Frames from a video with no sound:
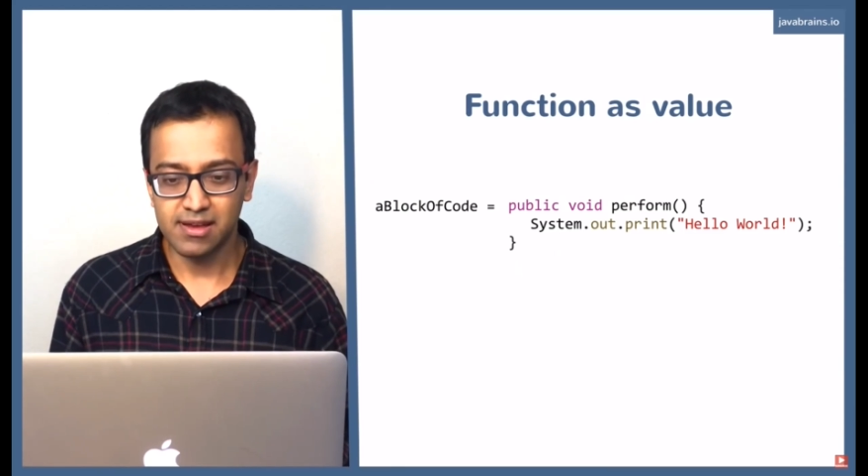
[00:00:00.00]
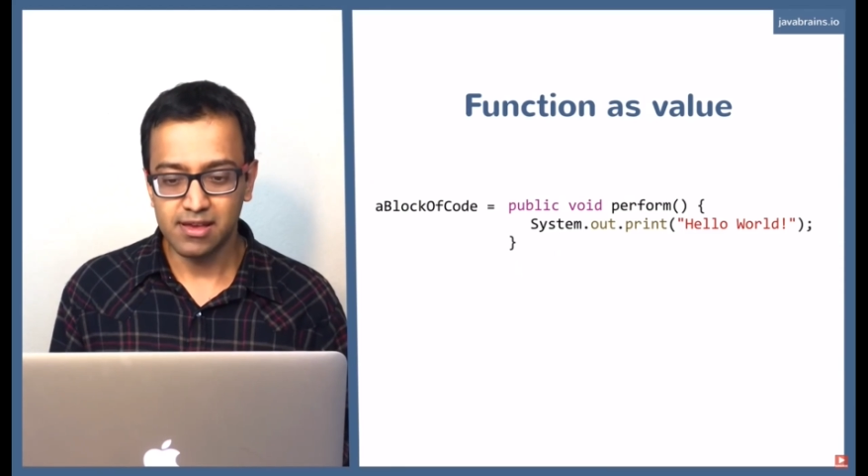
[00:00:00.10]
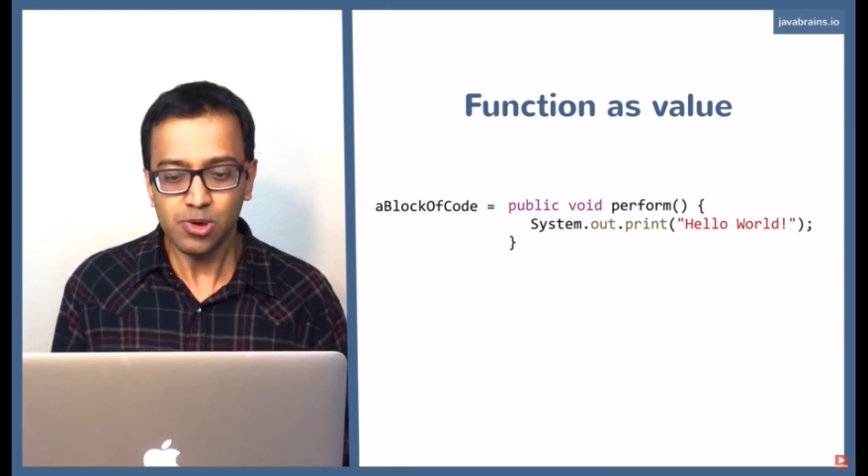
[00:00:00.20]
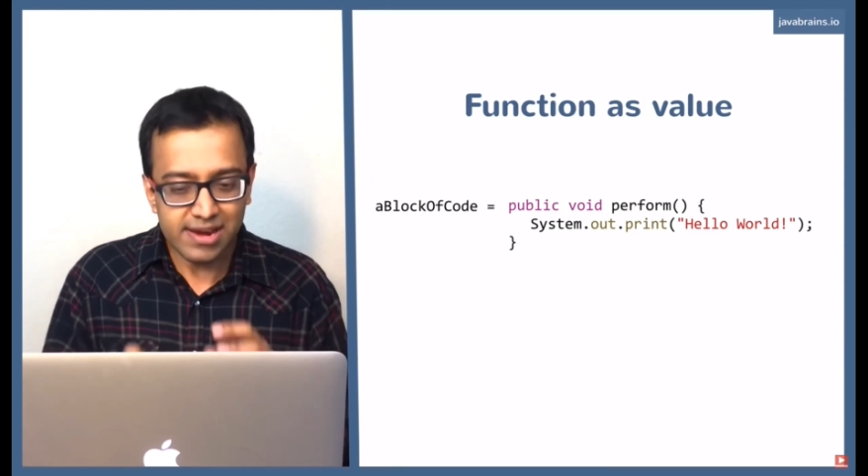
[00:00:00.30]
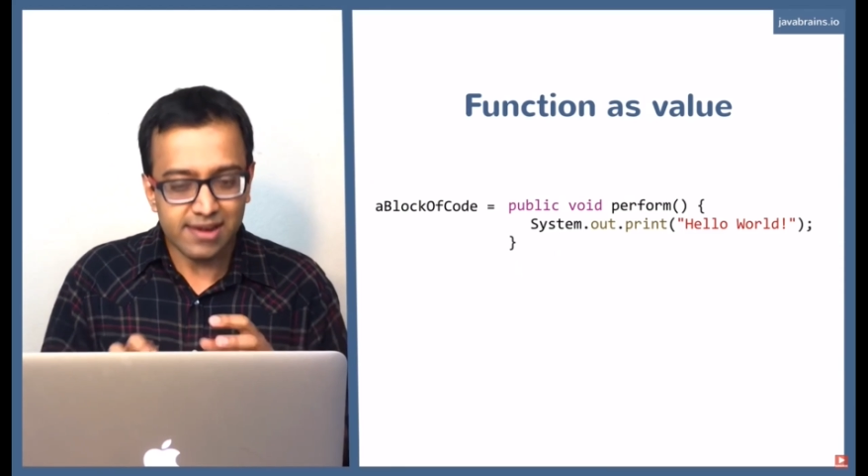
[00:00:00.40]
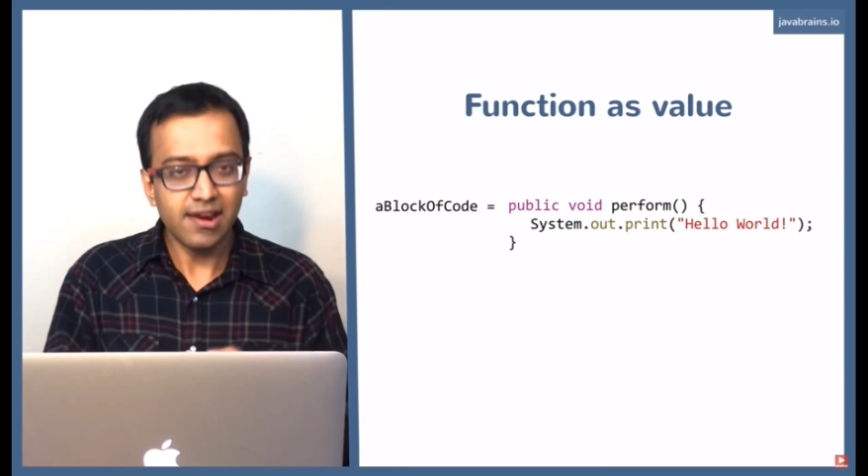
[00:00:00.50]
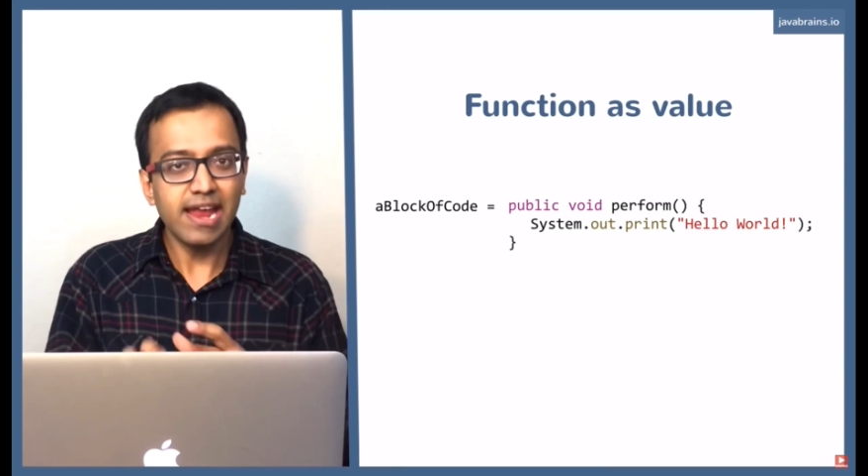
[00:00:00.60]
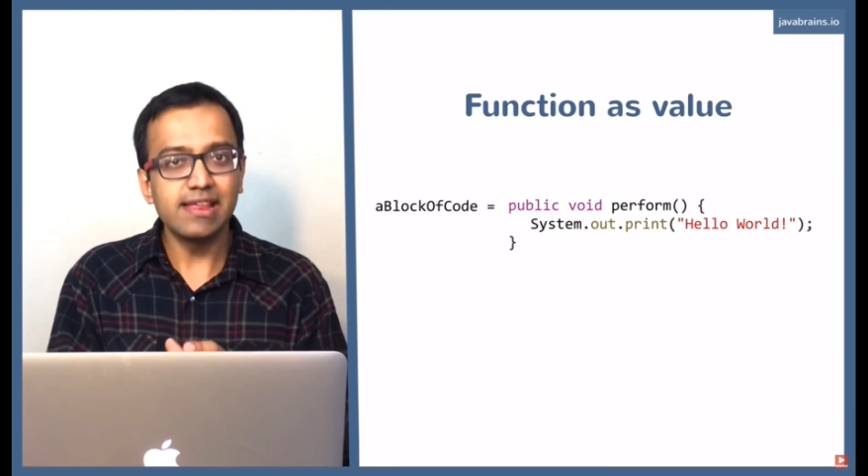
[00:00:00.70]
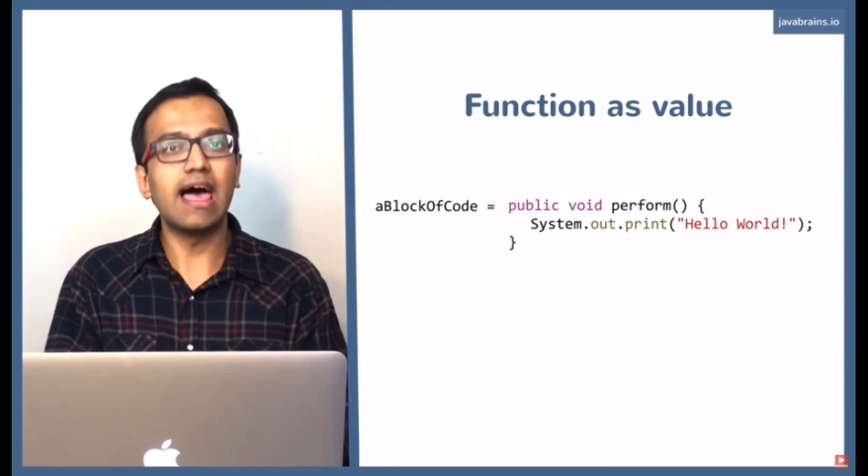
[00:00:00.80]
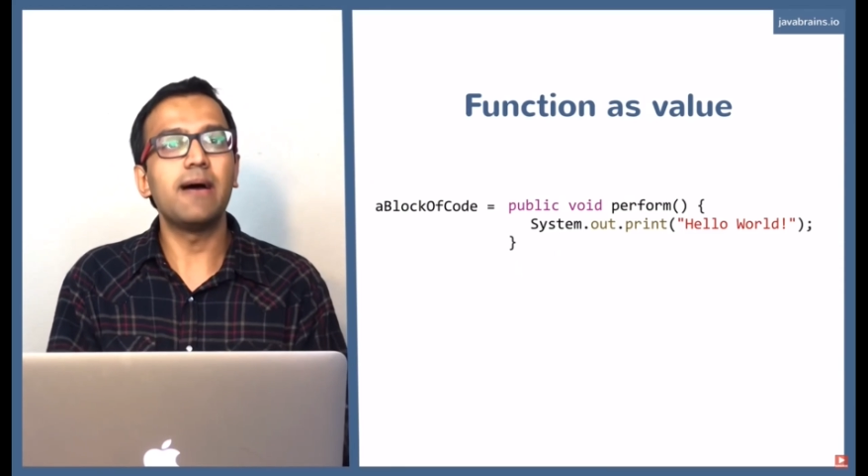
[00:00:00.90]
You can write a
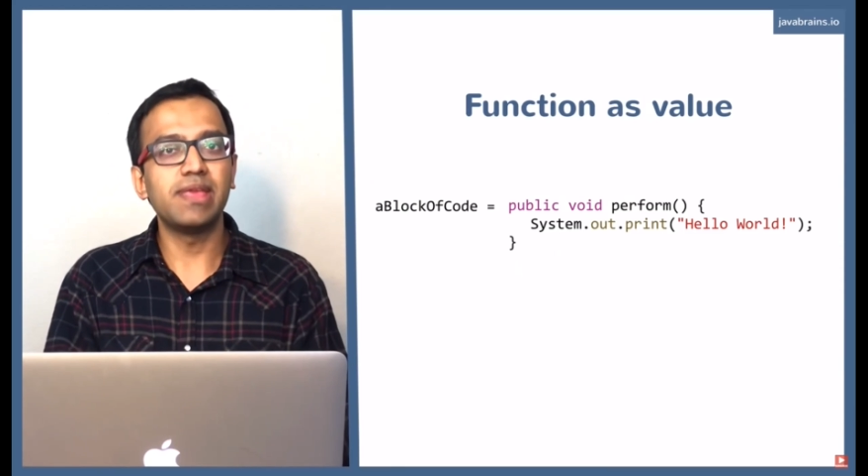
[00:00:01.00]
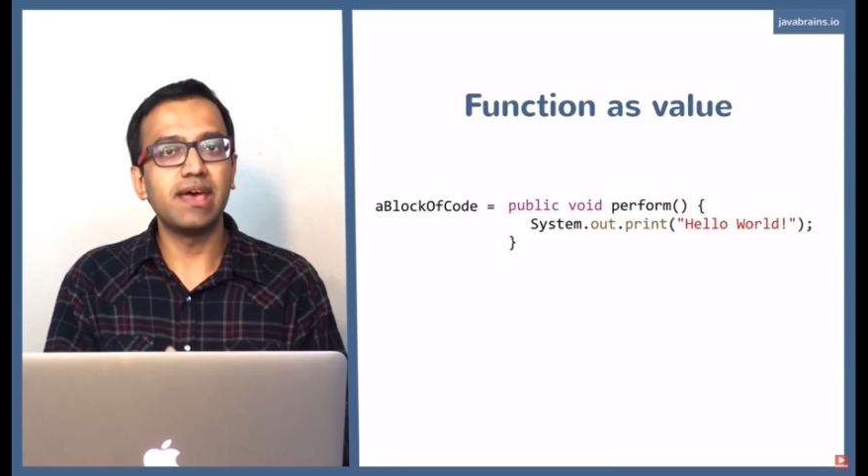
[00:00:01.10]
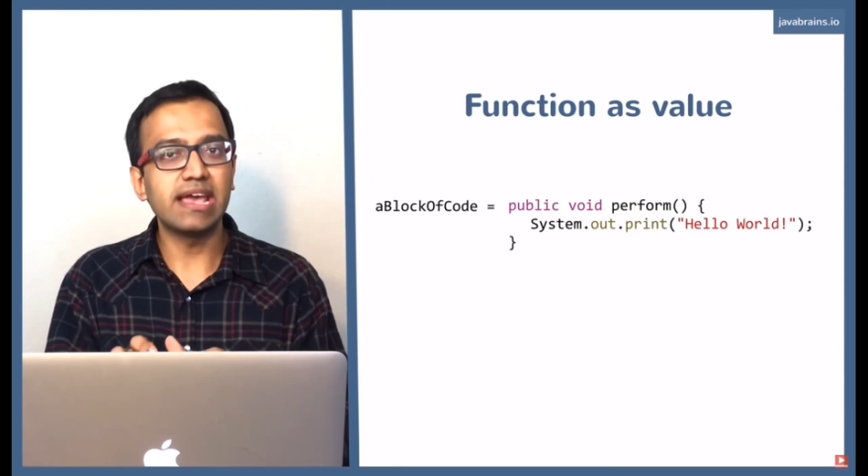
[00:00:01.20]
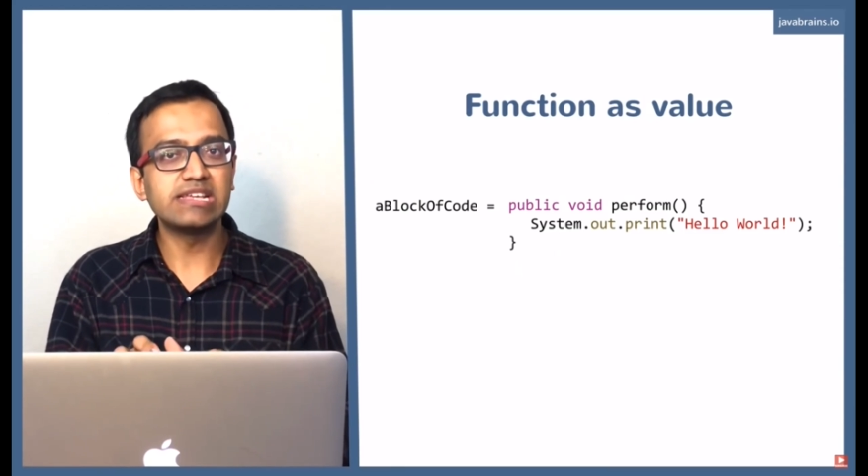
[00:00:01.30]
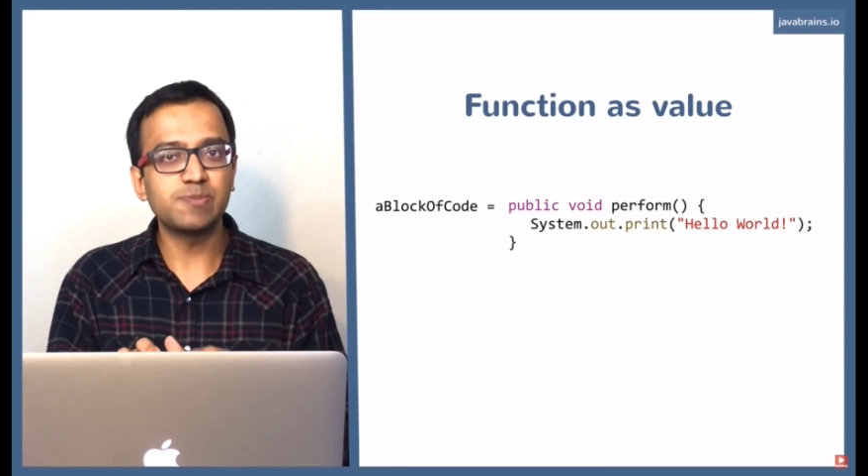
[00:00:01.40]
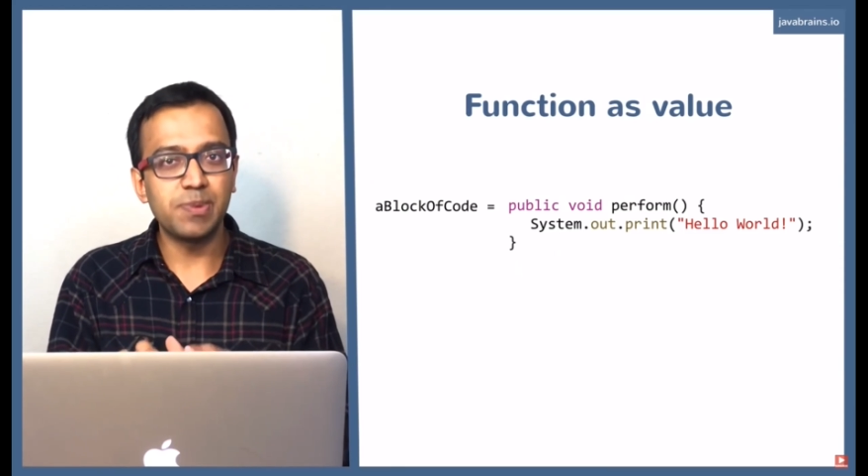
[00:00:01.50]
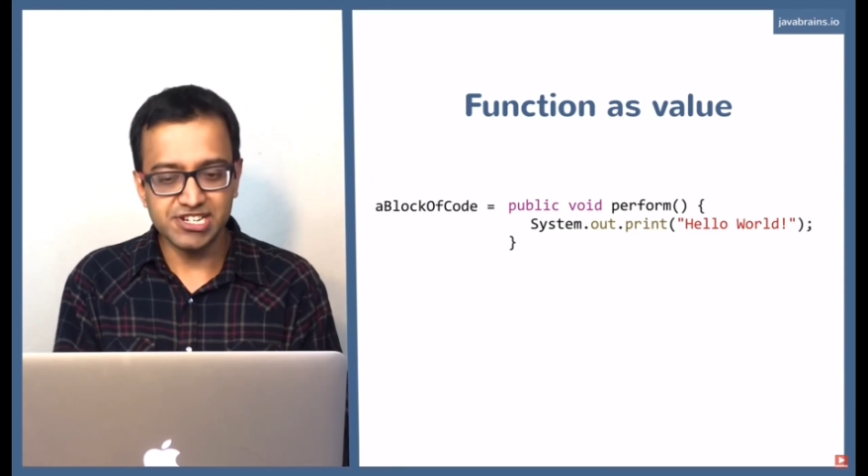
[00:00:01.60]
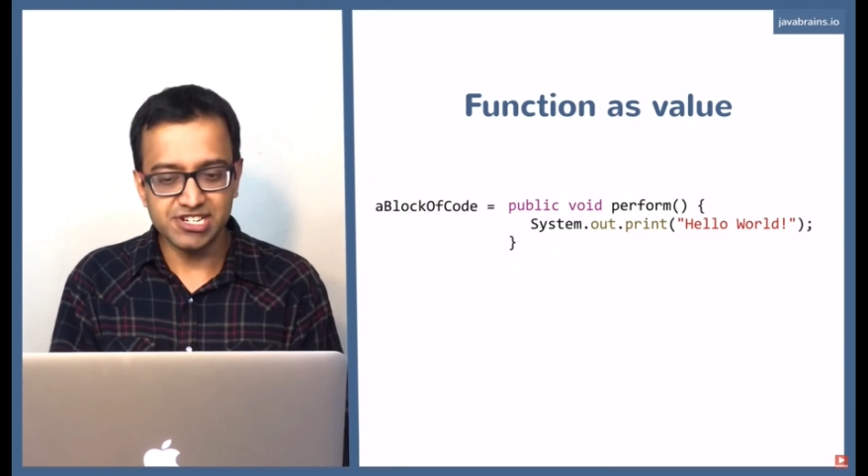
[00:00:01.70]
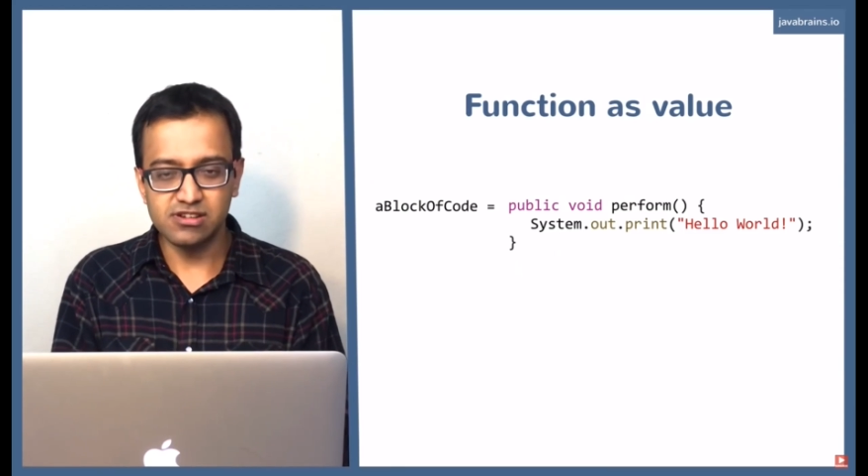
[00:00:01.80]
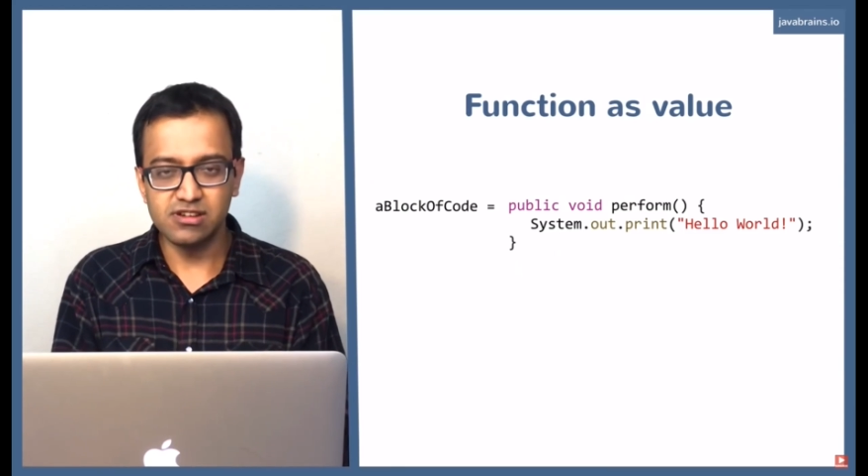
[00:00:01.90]
Lambda
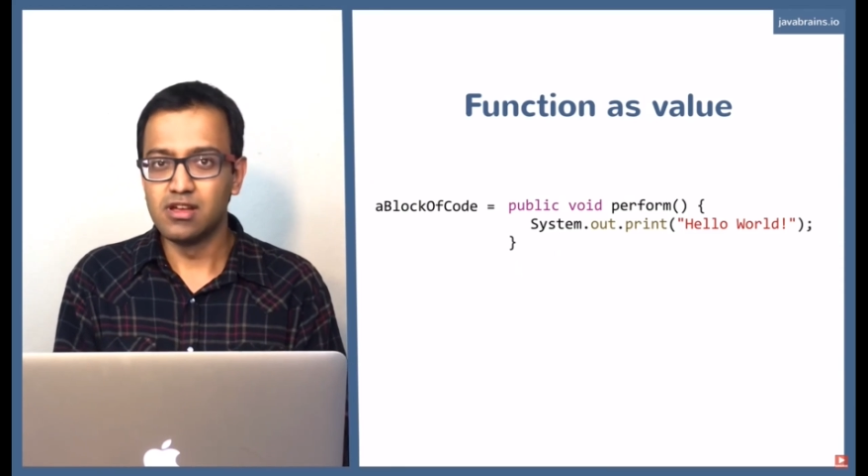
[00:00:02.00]
expression